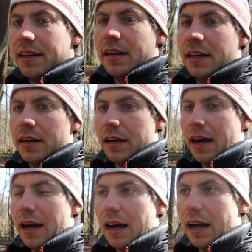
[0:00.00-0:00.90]
And
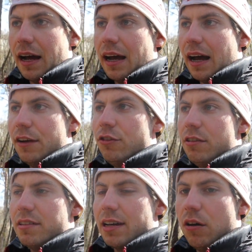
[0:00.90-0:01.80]
I, I
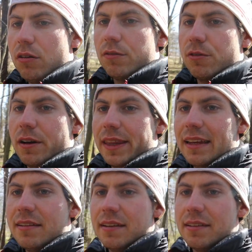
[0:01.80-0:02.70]
just tell everyone
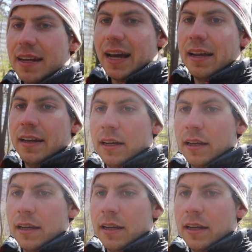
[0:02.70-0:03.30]
this is that